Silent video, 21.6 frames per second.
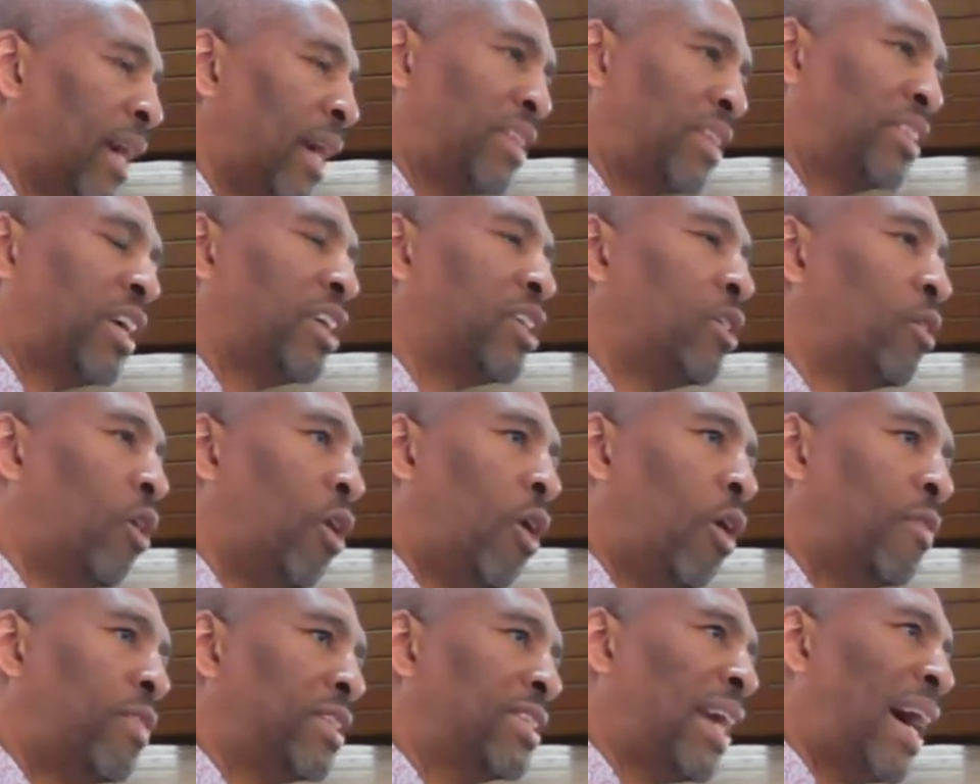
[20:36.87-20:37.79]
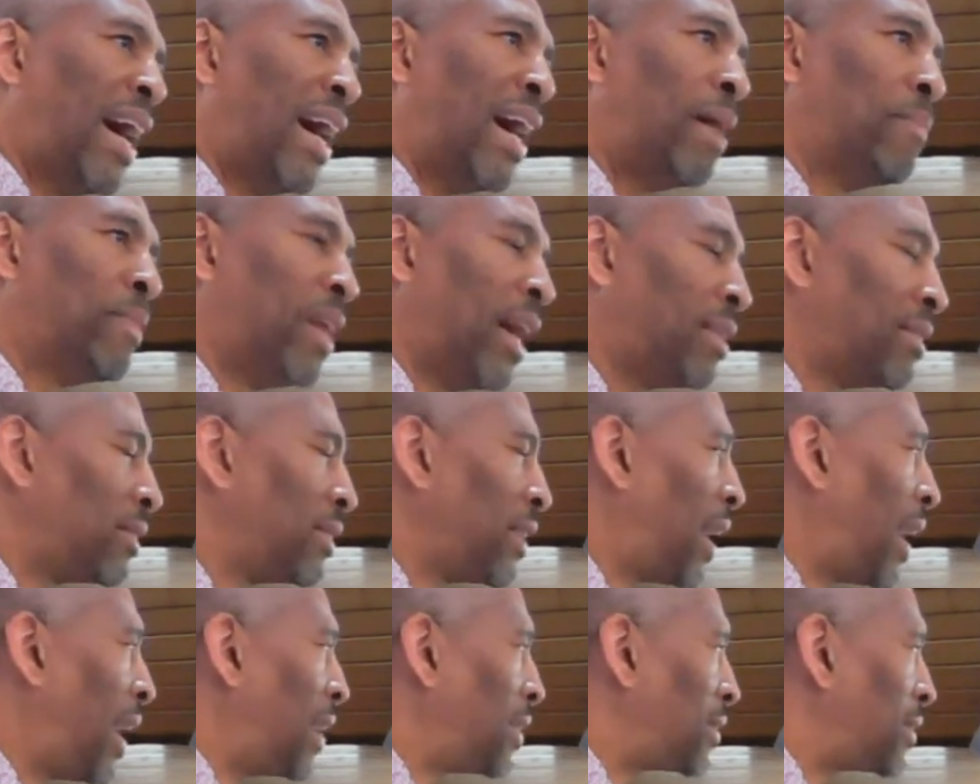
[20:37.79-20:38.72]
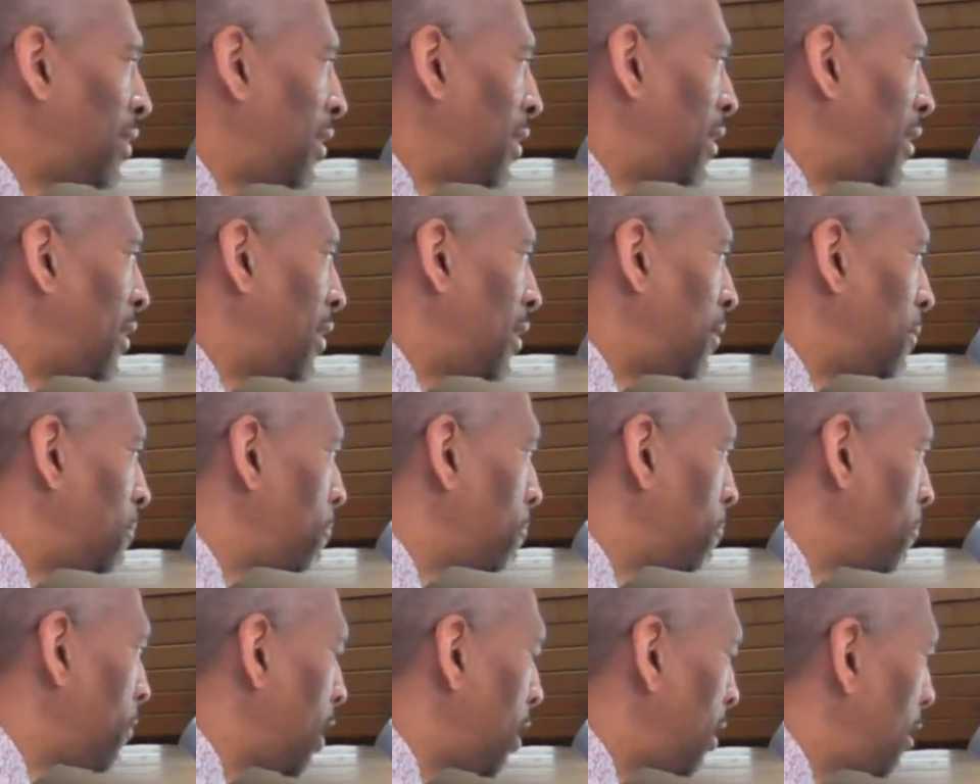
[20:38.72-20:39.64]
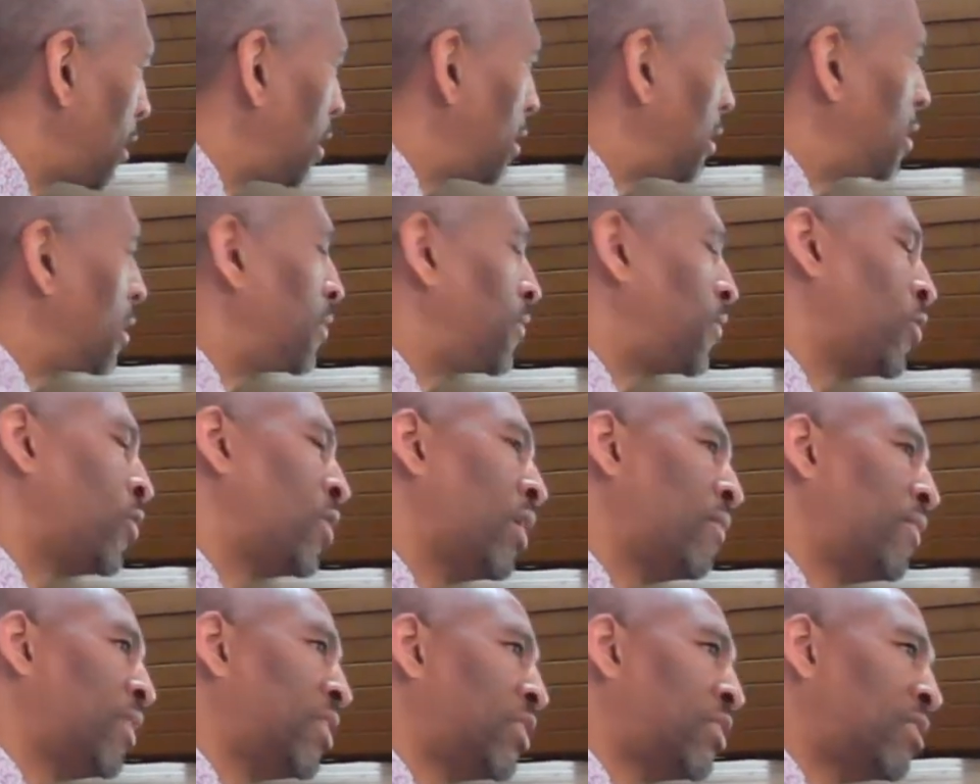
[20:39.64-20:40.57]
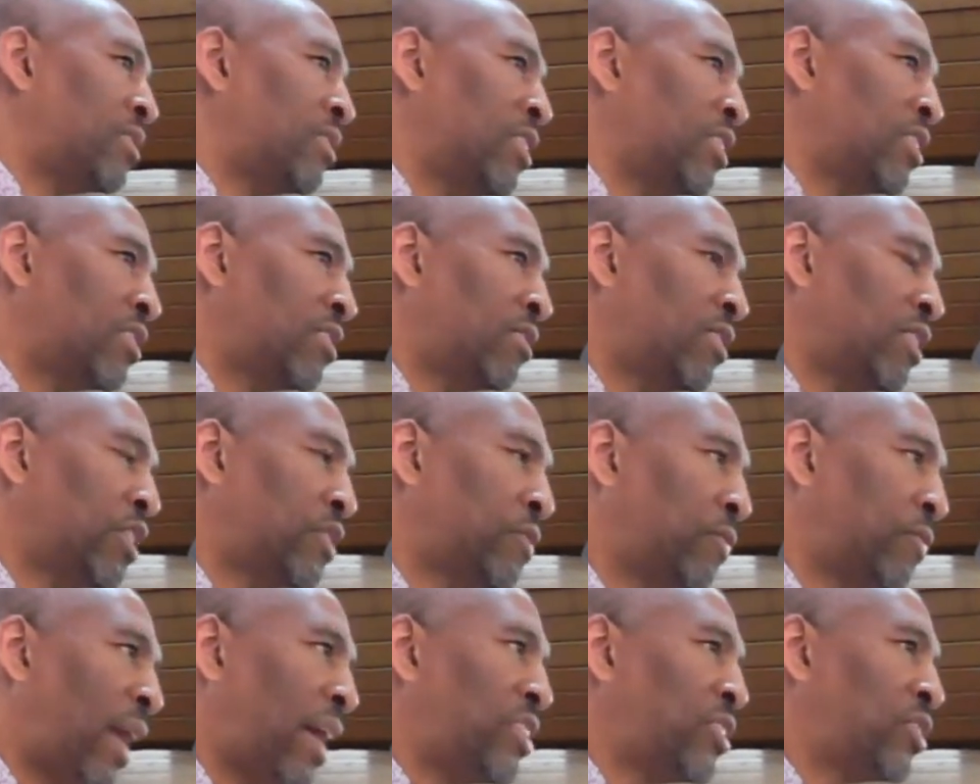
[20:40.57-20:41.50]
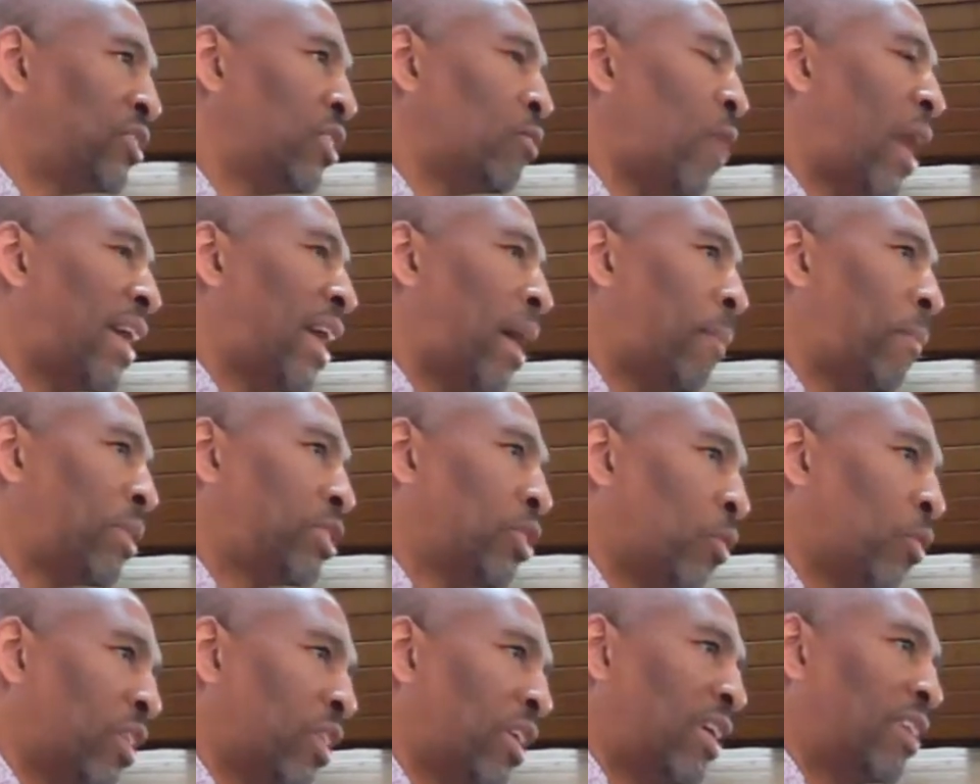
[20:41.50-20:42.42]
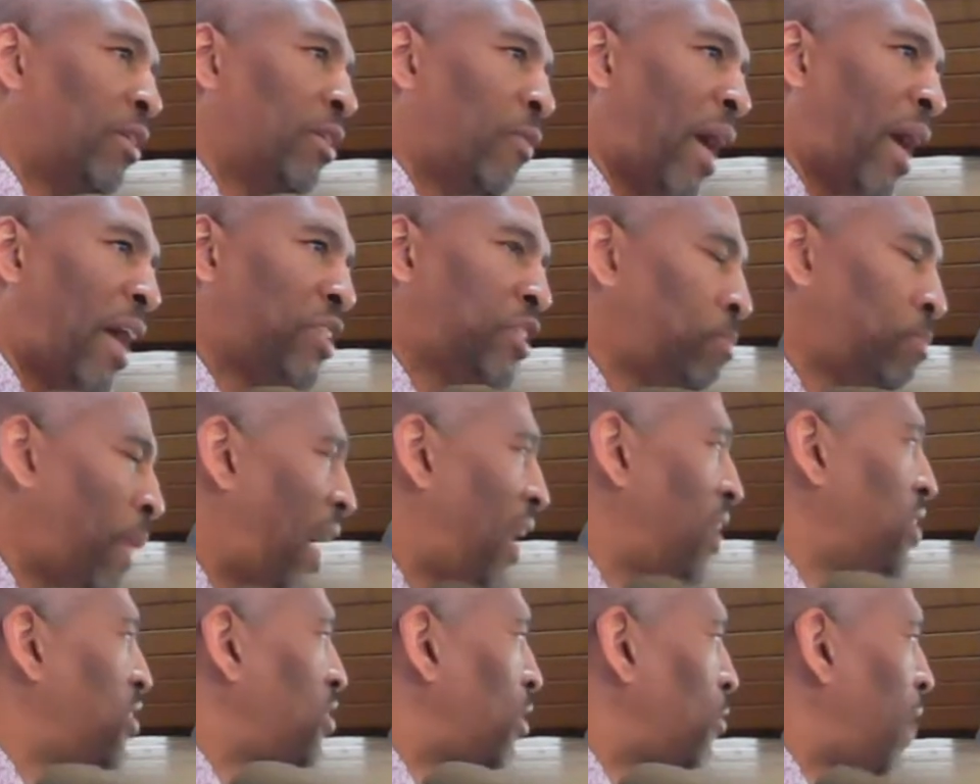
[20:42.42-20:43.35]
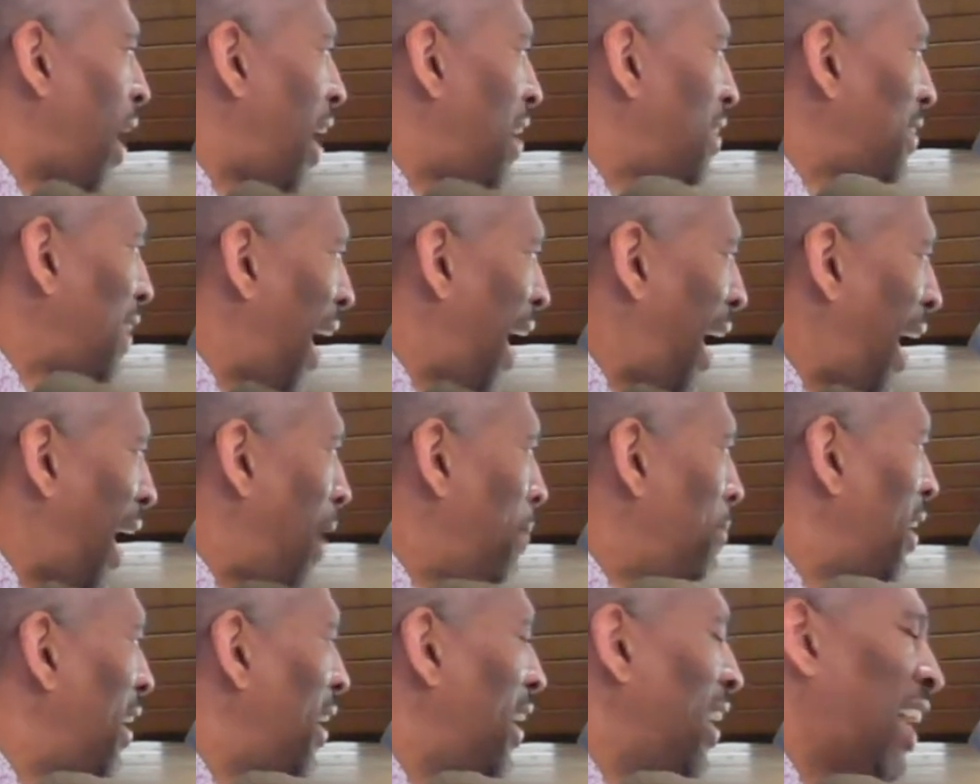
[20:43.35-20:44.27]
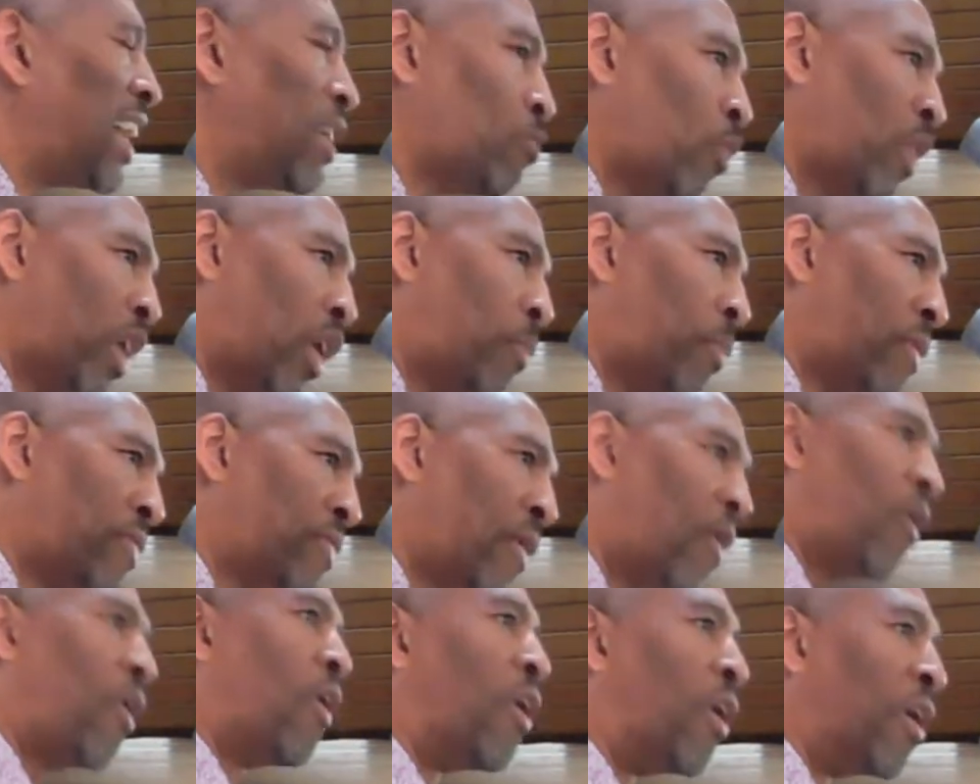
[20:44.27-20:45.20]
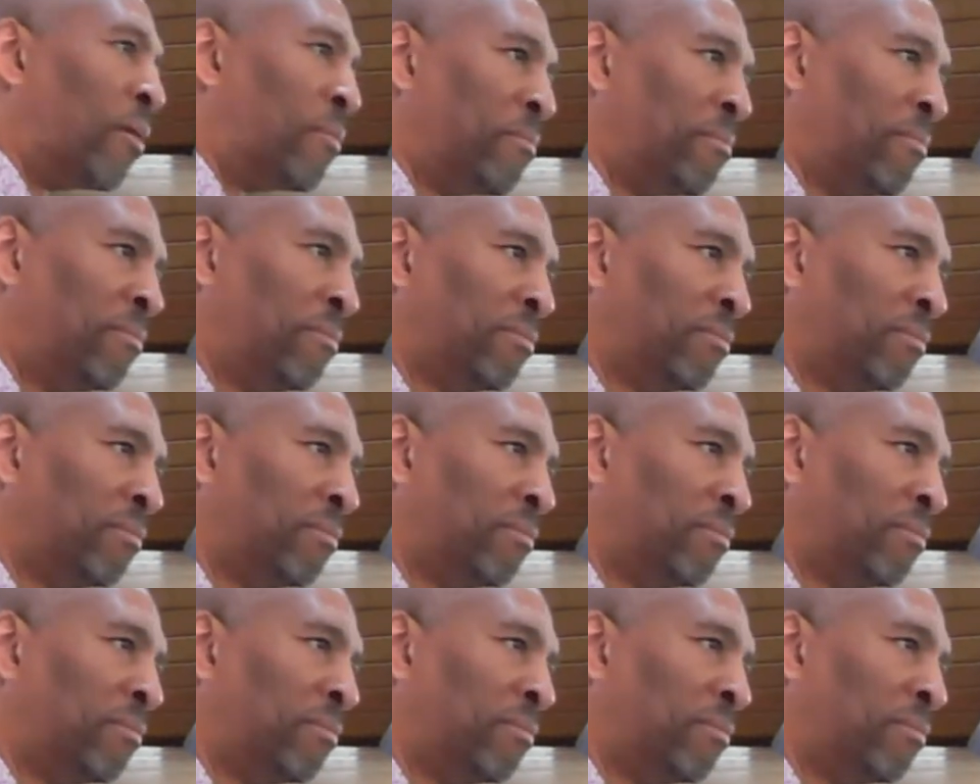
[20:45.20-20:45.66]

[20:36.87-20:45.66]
I tell you all the time that that uh, uh, if you give this this this flesh the right opportunity, the right space, the right time, it will perform.